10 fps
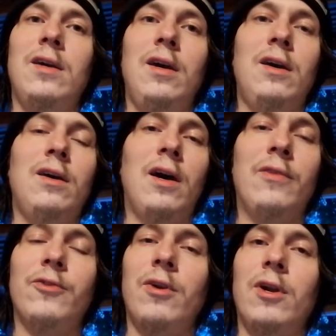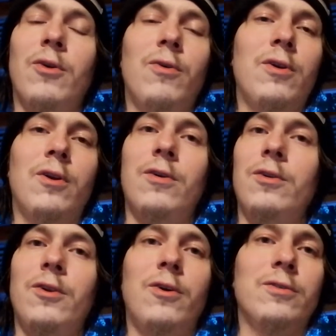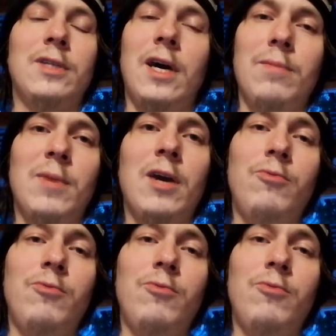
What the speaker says: under a long time.